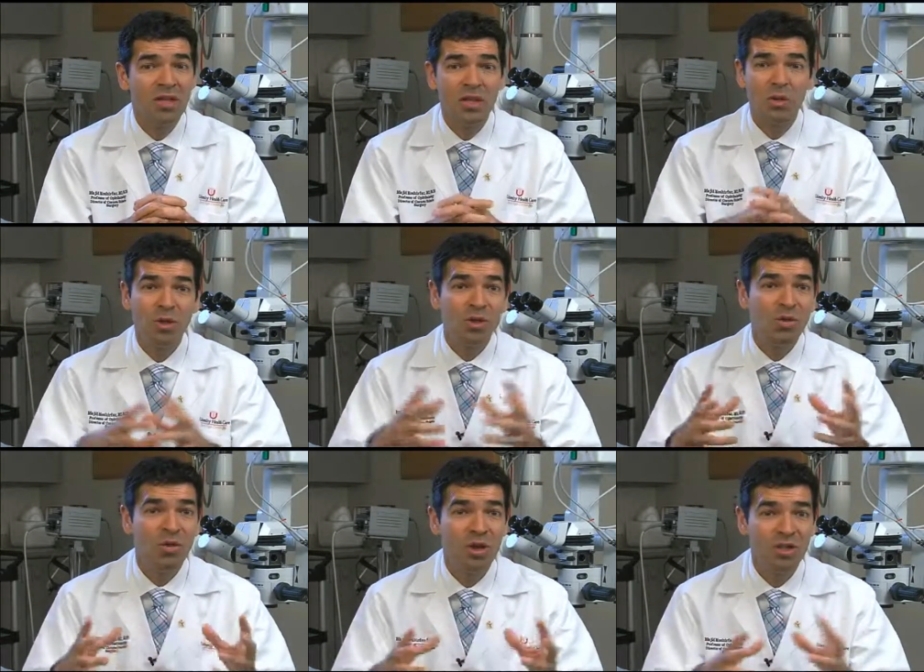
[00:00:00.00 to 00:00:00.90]
there was
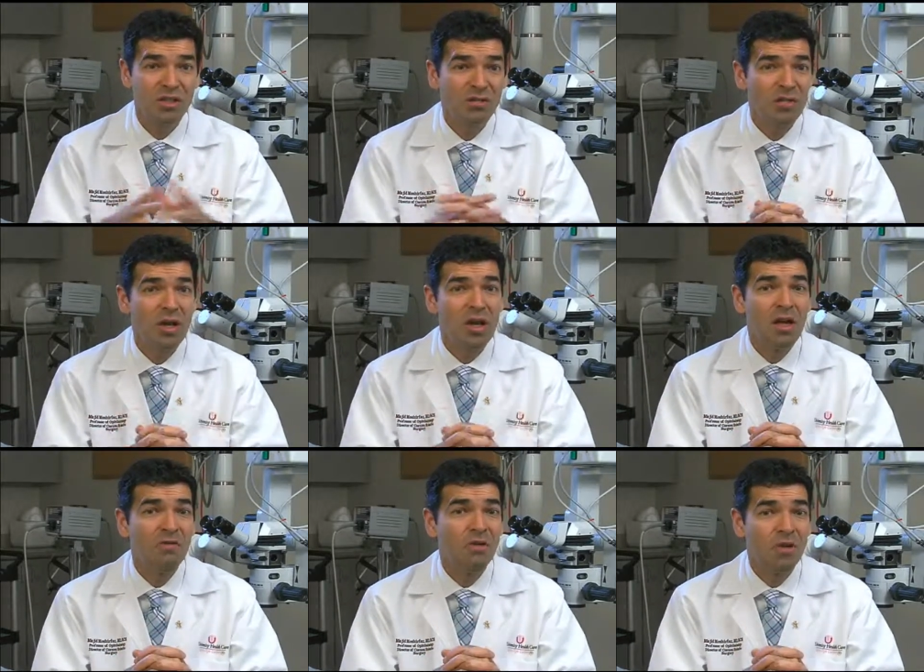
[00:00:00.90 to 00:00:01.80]
no loss of
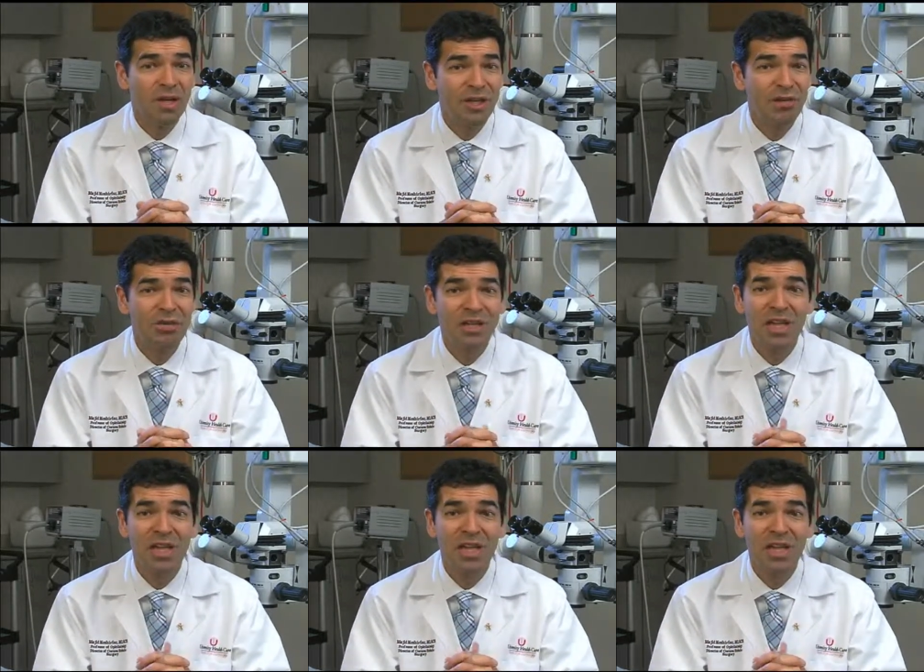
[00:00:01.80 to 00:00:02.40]
uh, visual acuity